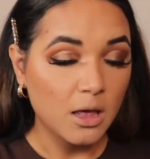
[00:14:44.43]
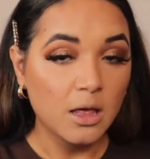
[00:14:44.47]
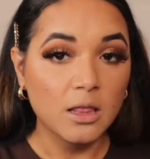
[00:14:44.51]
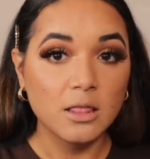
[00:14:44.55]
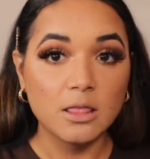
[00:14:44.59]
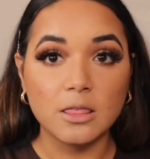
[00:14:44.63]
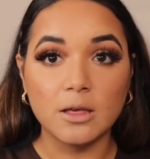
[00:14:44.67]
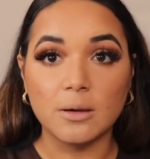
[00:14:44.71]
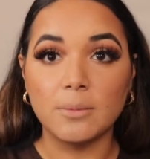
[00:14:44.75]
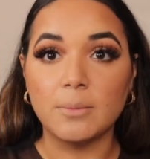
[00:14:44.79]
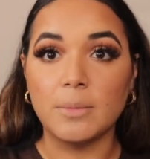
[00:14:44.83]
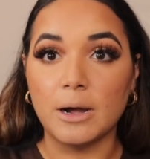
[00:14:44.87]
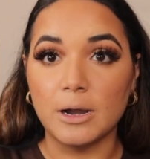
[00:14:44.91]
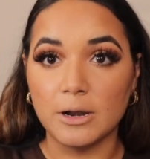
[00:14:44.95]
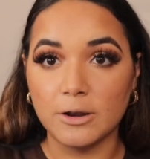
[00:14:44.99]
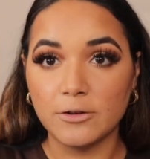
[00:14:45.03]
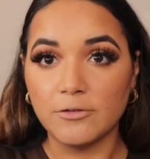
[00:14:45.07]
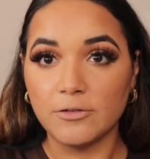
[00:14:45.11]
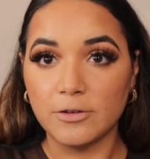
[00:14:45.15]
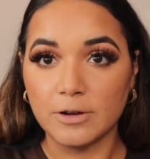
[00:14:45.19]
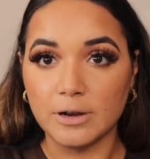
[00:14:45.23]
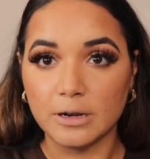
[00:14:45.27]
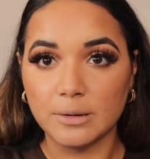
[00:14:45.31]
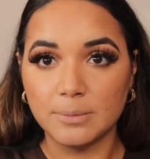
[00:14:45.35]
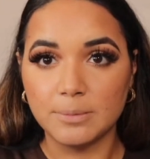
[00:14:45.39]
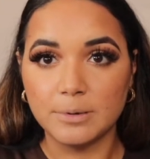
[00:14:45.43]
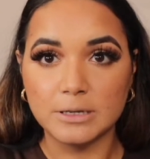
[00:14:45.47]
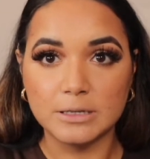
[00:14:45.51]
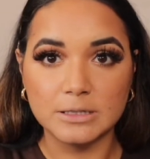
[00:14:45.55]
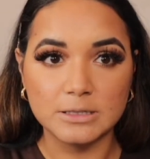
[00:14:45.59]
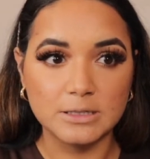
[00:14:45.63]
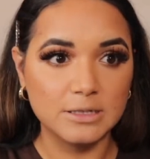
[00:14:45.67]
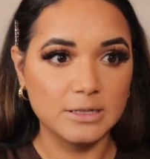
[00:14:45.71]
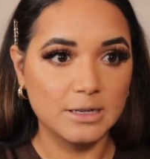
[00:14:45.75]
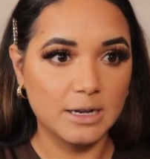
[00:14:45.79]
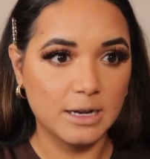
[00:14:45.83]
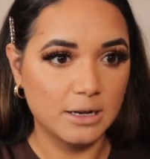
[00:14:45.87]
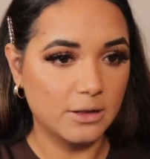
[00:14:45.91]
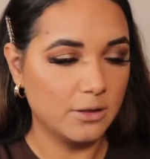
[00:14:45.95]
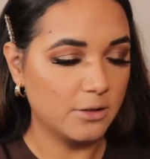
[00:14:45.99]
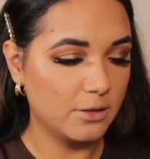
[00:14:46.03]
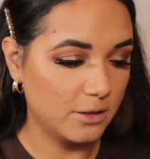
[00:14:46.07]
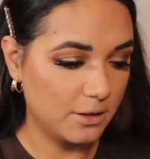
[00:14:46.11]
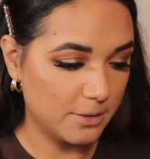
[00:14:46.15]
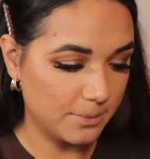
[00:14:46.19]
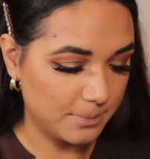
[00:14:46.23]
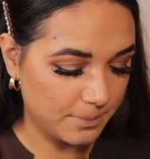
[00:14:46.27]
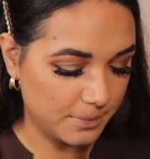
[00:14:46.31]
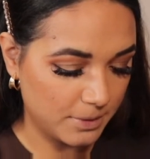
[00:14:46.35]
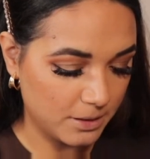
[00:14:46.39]
the amount of fingerprints you get on
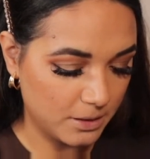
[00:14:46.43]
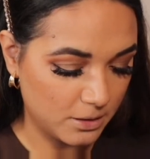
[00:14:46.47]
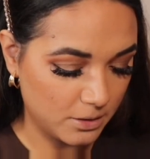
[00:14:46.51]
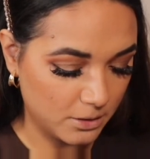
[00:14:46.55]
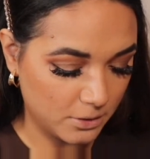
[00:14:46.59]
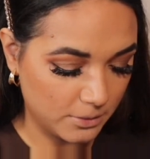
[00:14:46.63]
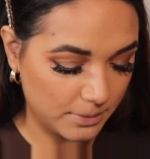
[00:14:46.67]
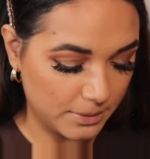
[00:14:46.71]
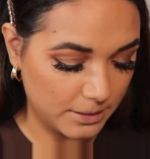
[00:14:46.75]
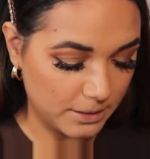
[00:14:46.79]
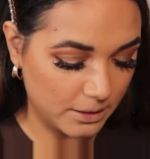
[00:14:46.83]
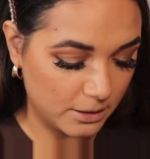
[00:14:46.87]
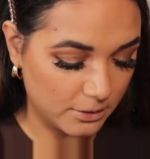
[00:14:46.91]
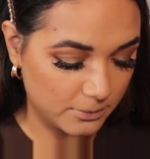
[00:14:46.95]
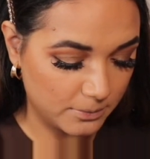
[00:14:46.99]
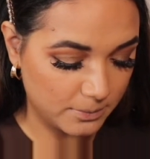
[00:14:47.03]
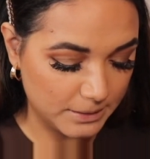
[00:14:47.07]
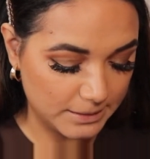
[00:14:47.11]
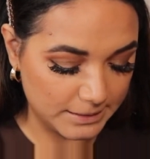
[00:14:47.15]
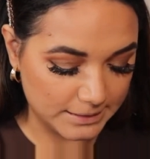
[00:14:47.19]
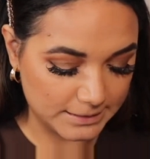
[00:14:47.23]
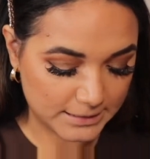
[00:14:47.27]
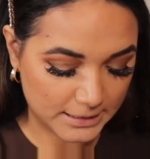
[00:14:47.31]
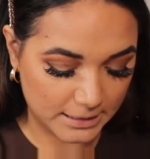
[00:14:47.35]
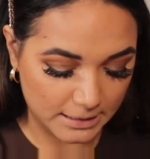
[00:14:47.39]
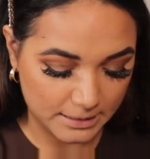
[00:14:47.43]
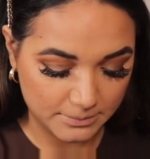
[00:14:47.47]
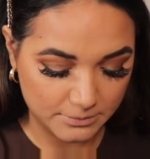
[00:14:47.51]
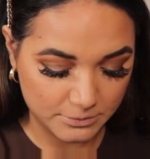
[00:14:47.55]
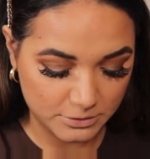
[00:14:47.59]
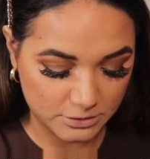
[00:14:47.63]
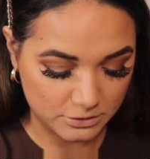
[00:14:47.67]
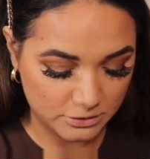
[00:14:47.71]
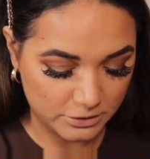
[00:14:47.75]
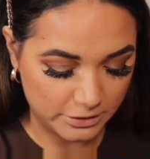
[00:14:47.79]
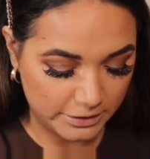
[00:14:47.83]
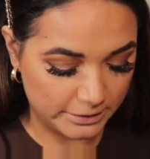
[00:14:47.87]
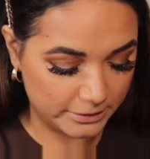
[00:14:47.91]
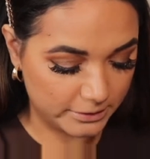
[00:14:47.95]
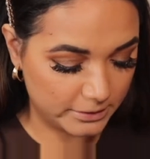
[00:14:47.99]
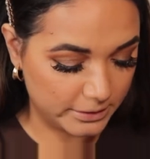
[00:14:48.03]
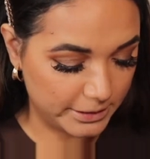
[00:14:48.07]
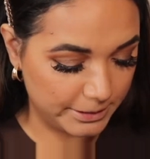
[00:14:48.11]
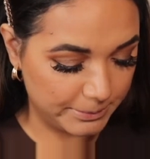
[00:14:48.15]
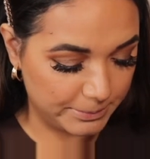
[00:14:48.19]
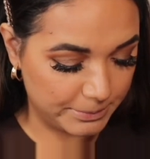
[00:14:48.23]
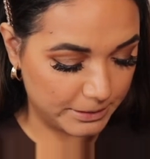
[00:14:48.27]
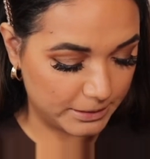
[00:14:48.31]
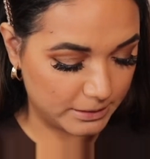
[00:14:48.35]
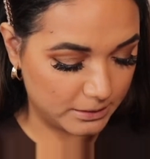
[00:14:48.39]
them, no matter how many times you try to
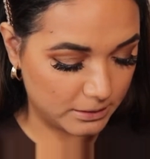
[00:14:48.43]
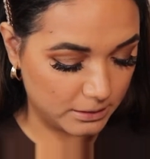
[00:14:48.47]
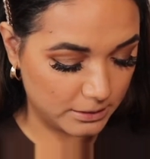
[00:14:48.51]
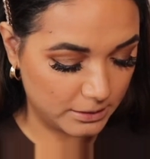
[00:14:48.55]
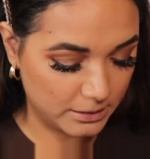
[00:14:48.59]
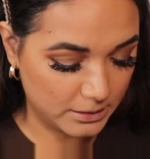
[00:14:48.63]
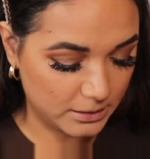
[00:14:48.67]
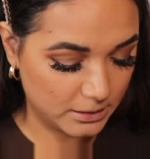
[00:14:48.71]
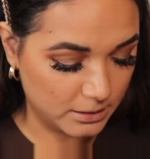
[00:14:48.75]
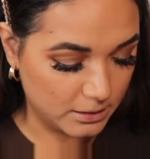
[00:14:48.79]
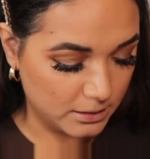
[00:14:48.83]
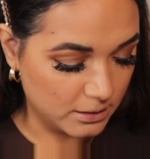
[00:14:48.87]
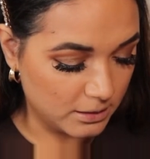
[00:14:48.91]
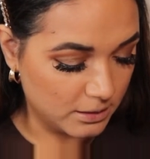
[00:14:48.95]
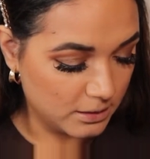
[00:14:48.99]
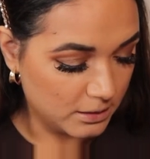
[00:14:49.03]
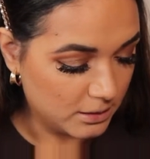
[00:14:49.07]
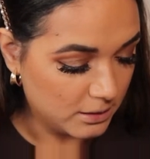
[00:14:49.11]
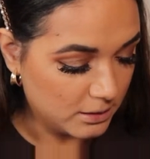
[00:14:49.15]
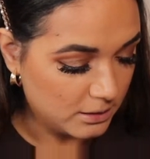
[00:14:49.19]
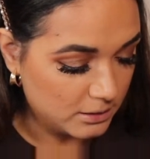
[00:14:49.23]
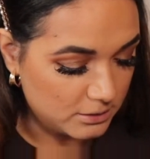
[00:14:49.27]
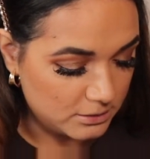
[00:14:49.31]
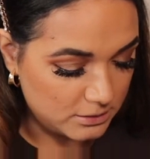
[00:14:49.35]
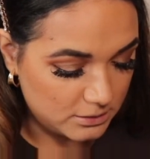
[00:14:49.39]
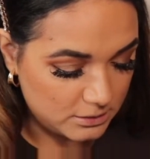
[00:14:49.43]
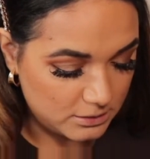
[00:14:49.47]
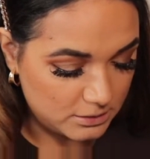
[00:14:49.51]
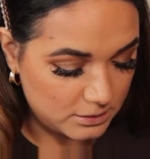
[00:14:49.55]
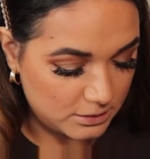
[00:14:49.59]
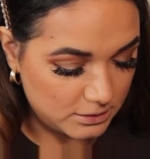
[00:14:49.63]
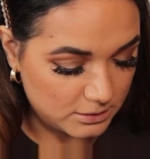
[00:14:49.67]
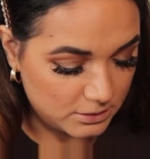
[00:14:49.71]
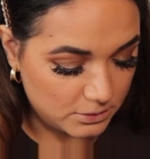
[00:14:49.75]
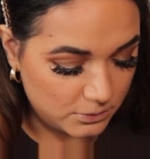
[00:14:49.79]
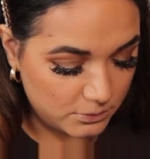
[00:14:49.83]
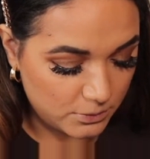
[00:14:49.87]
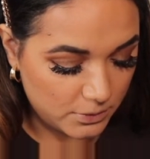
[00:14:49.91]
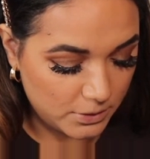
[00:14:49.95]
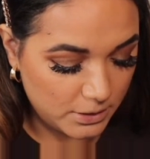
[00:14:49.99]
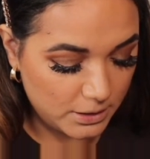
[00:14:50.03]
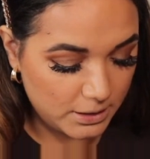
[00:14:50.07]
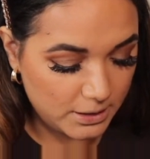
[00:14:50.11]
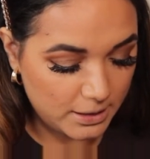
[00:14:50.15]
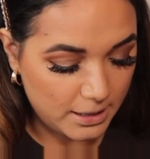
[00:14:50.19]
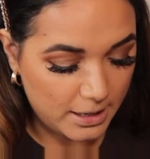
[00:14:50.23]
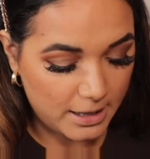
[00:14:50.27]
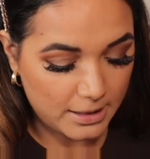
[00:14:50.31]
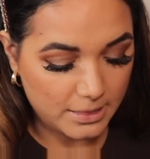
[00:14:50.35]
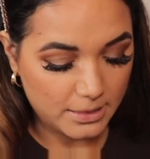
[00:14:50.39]
keep it clean, just doesn't
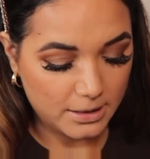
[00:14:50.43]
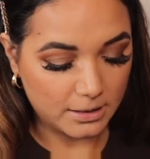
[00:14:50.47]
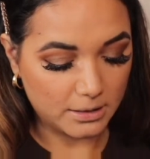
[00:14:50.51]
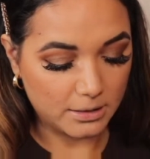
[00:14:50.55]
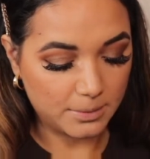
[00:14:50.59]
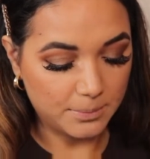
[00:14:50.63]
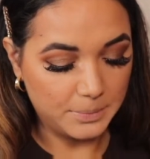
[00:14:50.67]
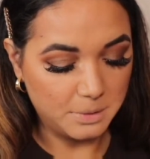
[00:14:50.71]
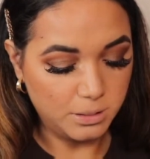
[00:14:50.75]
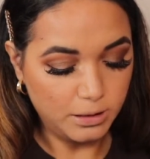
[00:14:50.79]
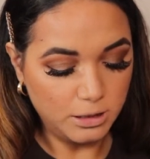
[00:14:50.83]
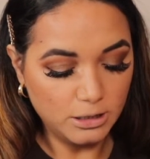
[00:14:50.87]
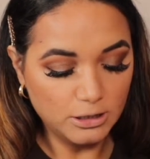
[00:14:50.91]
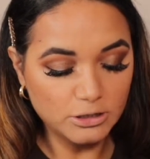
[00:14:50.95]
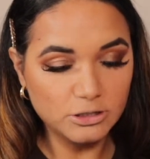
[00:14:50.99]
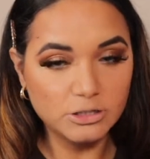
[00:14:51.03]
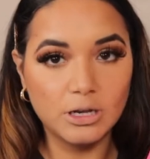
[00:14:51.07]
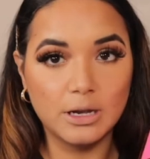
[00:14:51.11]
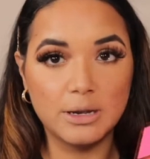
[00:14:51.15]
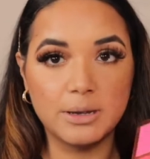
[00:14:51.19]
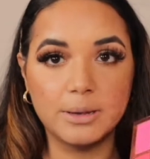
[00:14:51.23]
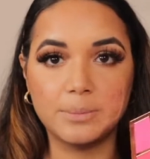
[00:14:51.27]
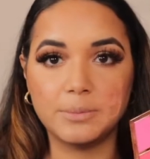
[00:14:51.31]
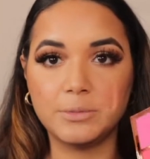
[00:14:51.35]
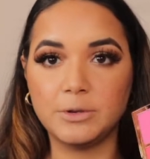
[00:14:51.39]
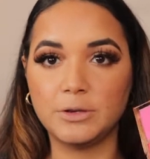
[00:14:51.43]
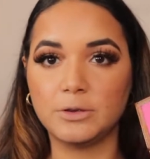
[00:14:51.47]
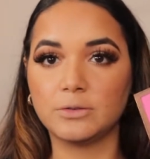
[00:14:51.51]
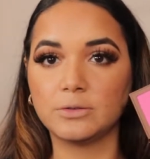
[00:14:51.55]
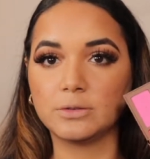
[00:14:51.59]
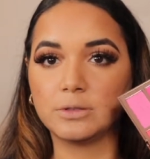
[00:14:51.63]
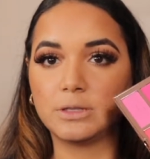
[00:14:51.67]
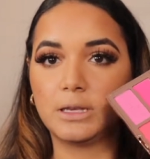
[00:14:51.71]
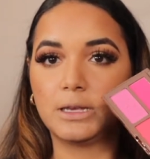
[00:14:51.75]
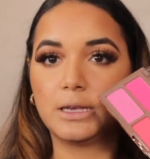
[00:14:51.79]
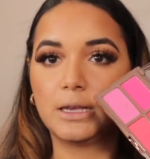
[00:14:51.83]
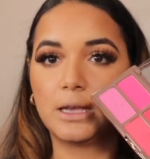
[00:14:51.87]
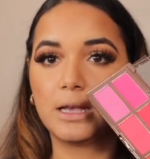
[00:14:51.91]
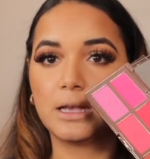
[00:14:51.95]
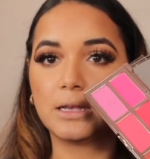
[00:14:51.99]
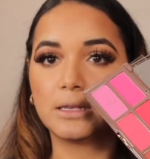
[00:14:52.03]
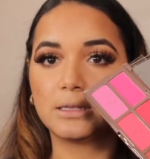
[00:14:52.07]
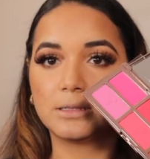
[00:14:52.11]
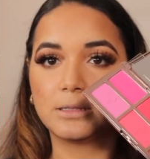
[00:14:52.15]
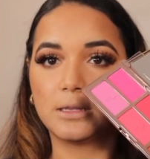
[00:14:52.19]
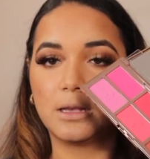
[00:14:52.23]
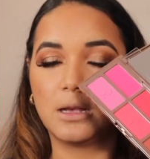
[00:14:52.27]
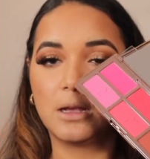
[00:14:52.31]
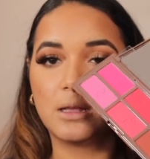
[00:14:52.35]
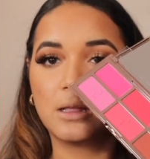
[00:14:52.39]
work. And then the blush I am using
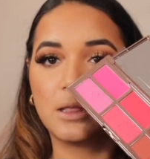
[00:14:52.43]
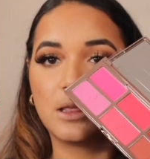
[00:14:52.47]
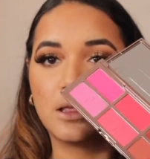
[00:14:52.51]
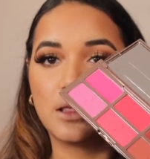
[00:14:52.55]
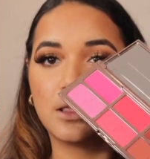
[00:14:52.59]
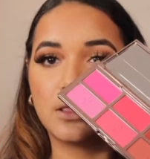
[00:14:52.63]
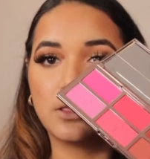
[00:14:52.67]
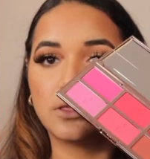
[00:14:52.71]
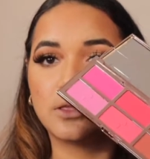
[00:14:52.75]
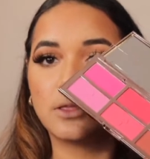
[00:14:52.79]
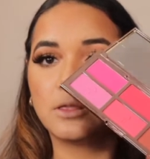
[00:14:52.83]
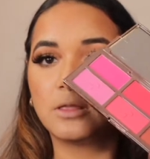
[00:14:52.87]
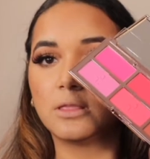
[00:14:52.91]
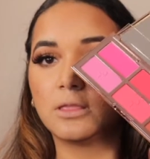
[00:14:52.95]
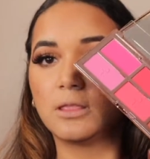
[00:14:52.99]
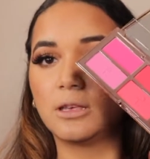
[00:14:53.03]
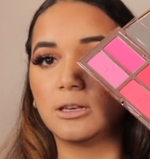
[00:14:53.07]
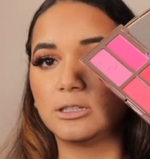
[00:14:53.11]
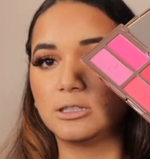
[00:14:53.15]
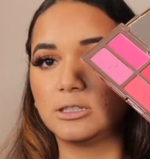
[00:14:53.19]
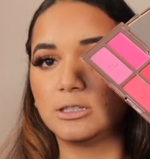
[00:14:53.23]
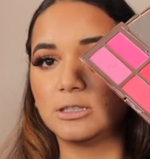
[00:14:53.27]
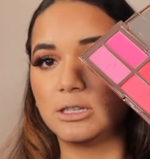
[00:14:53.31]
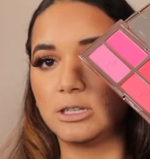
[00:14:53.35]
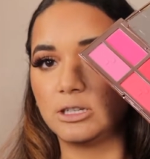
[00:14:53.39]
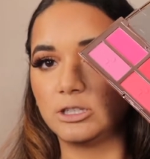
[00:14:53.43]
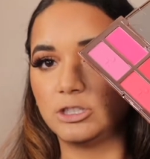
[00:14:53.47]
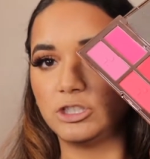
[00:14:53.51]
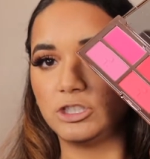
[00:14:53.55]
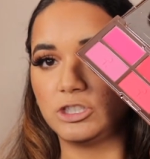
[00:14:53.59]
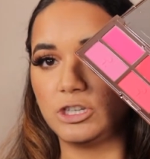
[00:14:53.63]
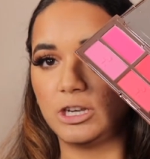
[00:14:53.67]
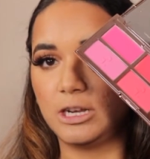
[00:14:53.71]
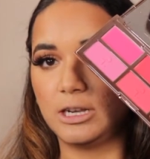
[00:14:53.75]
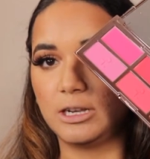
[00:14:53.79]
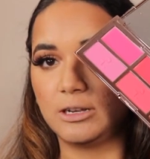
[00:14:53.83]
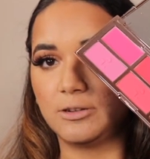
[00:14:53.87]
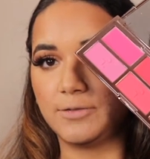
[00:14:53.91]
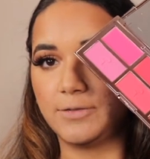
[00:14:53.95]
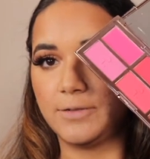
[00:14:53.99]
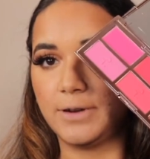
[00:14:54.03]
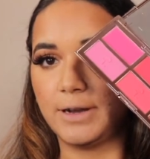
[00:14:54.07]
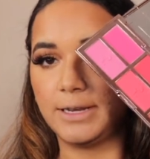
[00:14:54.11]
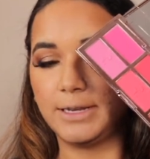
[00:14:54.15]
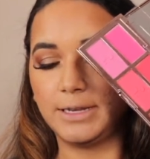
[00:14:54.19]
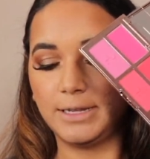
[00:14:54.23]
is this shade right